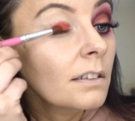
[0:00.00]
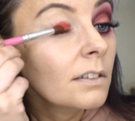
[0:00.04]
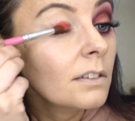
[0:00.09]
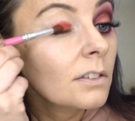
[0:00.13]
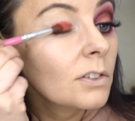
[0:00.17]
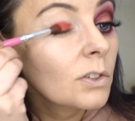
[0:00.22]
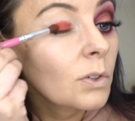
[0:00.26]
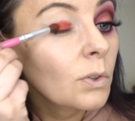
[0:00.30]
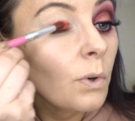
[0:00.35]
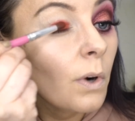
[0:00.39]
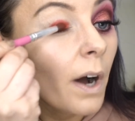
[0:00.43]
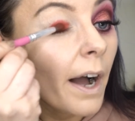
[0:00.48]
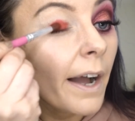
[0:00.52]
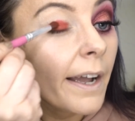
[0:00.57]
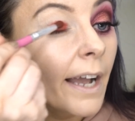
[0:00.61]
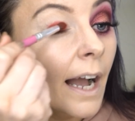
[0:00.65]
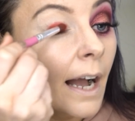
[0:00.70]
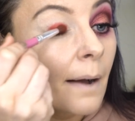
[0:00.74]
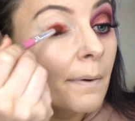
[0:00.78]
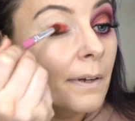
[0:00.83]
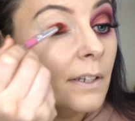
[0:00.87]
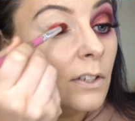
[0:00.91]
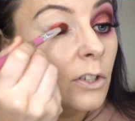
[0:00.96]
So I
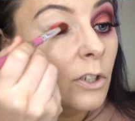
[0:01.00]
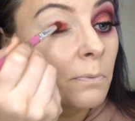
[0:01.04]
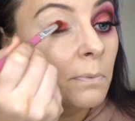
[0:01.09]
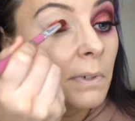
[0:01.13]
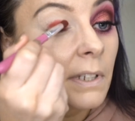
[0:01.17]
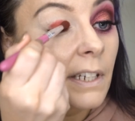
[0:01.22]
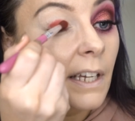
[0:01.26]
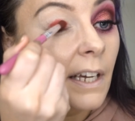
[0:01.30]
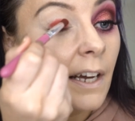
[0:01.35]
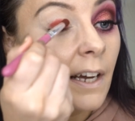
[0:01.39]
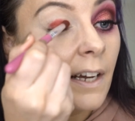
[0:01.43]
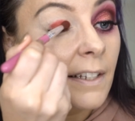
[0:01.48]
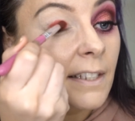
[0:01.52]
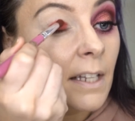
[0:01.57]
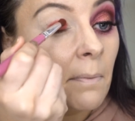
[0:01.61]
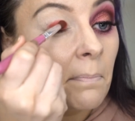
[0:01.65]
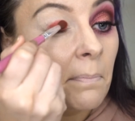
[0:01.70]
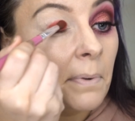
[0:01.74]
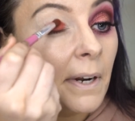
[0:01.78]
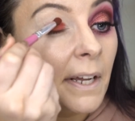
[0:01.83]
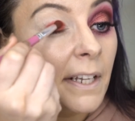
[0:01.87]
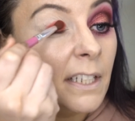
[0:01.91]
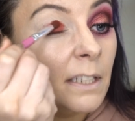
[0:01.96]
am assuming it is a
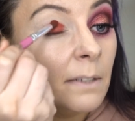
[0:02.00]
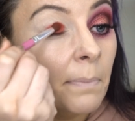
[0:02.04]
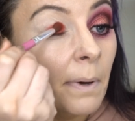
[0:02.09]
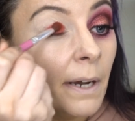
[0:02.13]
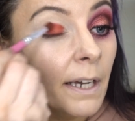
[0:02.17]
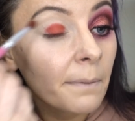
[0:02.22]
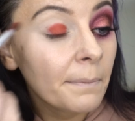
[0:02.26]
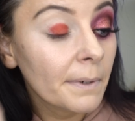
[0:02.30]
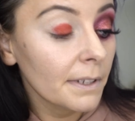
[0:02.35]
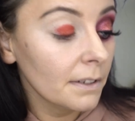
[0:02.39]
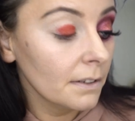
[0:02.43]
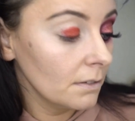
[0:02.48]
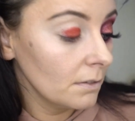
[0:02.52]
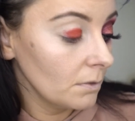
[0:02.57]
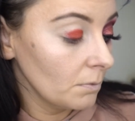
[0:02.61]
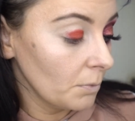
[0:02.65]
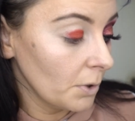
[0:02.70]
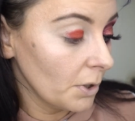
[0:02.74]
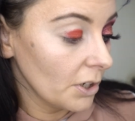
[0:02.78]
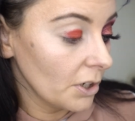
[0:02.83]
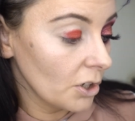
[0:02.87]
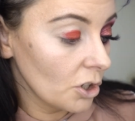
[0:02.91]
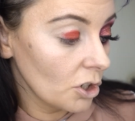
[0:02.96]
pressed pigment,
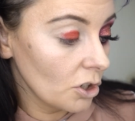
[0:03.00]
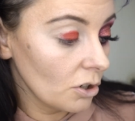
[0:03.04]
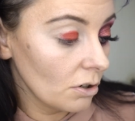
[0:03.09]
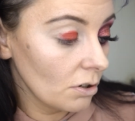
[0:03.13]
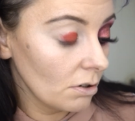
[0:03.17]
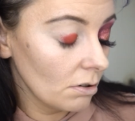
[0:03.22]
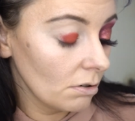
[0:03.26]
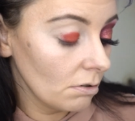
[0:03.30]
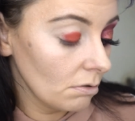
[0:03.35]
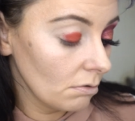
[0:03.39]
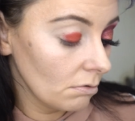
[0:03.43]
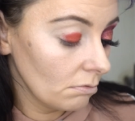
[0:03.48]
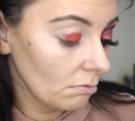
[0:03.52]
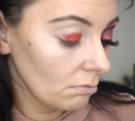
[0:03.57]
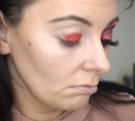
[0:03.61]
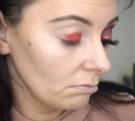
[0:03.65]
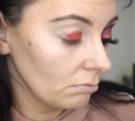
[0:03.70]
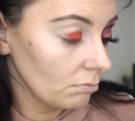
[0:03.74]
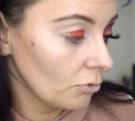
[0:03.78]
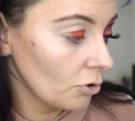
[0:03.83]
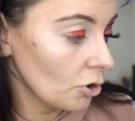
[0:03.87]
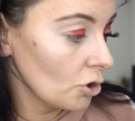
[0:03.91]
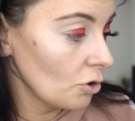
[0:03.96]
which,
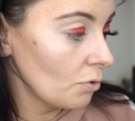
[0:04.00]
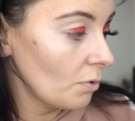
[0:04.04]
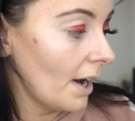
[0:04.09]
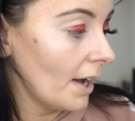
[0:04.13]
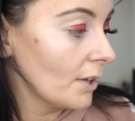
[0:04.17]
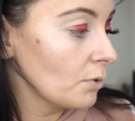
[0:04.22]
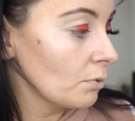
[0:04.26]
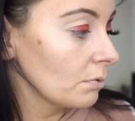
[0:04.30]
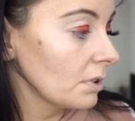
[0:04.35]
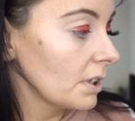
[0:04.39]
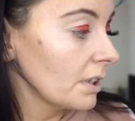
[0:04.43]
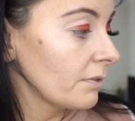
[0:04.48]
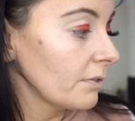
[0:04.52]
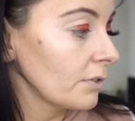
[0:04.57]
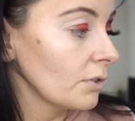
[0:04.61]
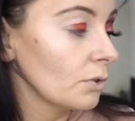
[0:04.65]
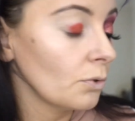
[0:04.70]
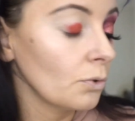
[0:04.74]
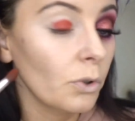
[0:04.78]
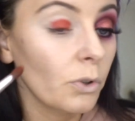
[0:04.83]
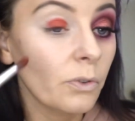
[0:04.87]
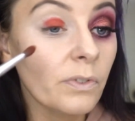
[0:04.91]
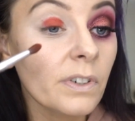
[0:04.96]
do you know, I don't even
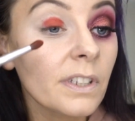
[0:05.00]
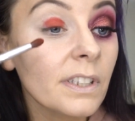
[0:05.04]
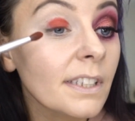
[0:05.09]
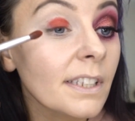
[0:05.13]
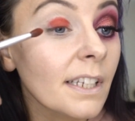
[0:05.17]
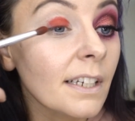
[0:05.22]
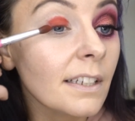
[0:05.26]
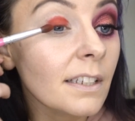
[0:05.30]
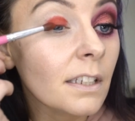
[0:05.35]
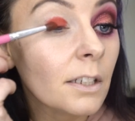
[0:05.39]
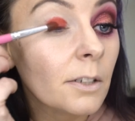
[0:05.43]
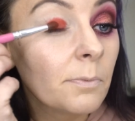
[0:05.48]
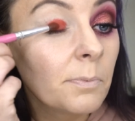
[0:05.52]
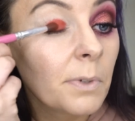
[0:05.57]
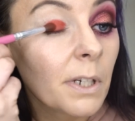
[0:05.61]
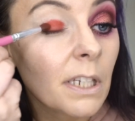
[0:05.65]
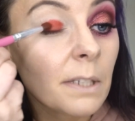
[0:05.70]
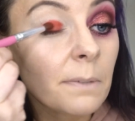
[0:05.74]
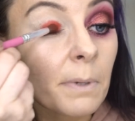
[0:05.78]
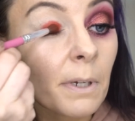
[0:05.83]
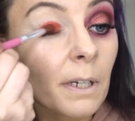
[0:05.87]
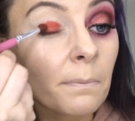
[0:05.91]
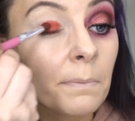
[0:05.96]
know if it says the
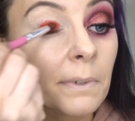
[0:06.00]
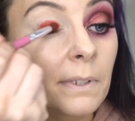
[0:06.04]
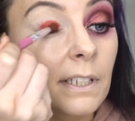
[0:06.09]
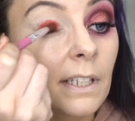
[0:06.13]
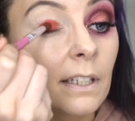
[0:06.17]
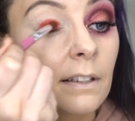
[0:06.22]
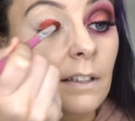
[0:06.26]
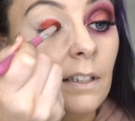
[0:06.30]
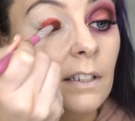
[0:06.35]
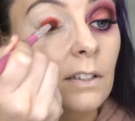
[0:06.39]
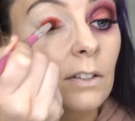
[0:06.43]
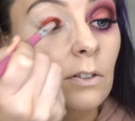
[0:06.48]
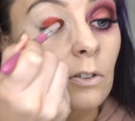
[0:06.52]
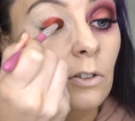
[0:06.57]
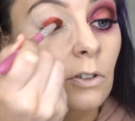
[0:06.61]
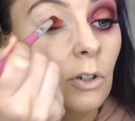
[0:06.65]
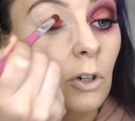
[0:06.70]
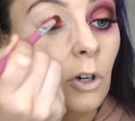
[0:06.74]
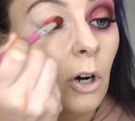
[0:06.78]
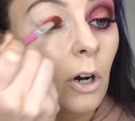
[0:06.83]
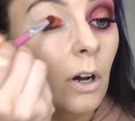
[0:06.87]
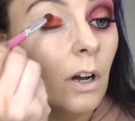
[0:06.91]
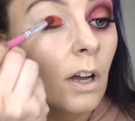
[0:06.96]
pressed pigment's in this or
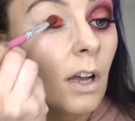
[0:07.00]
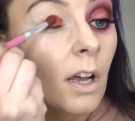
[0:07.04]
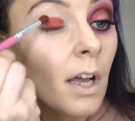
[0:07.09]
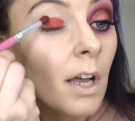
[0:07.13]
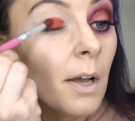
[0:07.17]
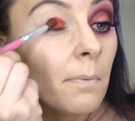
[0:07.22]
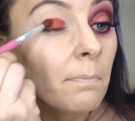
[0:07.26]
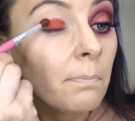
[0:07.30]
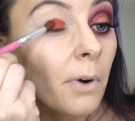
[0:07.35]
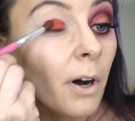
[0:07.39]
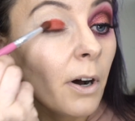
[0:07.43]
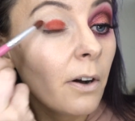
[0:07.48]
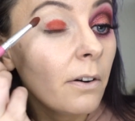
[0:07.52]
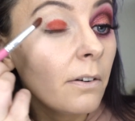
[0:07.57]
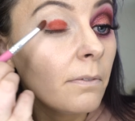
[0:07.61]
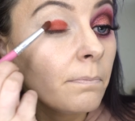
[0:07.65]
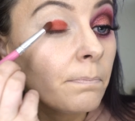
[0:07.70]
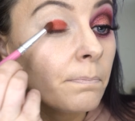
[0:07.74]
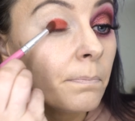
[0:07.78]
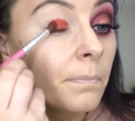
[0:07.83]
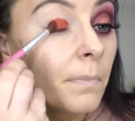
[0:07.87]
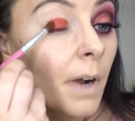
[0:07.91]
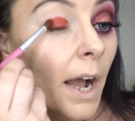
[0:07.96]
not, but
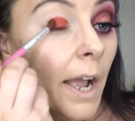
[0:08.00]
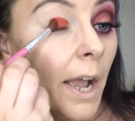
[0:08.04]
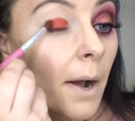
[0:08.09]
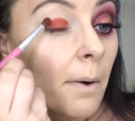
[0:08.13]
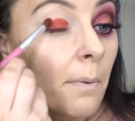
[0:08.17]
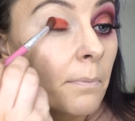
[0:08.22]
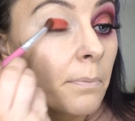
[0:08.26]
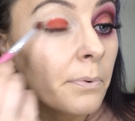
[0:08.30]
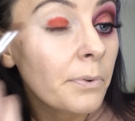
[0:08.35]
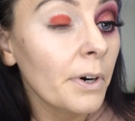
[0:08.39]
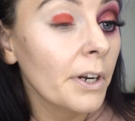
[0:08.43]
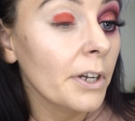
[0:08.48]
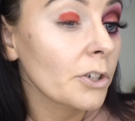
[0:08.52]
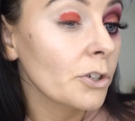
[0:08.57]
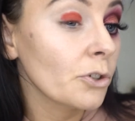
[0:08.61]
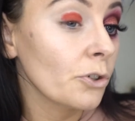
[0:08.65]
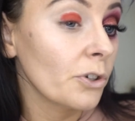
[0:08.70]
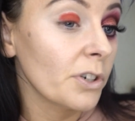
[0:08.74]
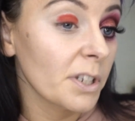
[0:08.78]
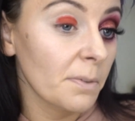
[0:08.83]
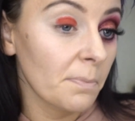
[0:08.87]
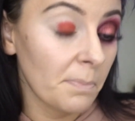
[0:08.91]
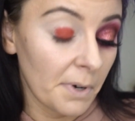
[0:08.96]
I am pretty
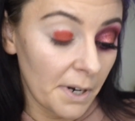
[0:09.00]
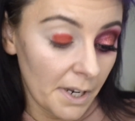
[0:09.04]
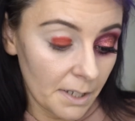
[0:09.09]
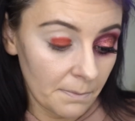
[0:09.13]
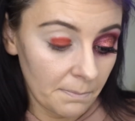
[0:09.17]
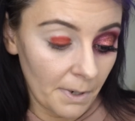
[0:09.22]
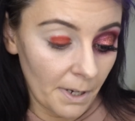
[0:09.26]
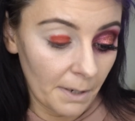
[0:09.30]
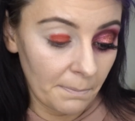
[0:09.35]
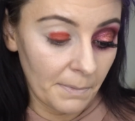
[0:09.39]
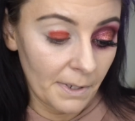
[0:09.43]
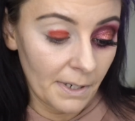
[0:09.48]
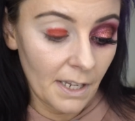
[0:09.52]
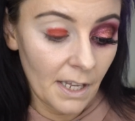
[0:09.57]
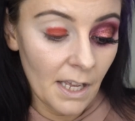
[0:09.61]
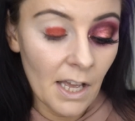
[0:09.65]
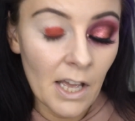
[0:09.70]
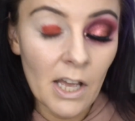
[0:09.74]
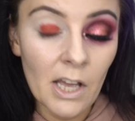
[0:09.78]
sure it's a pressed pigment.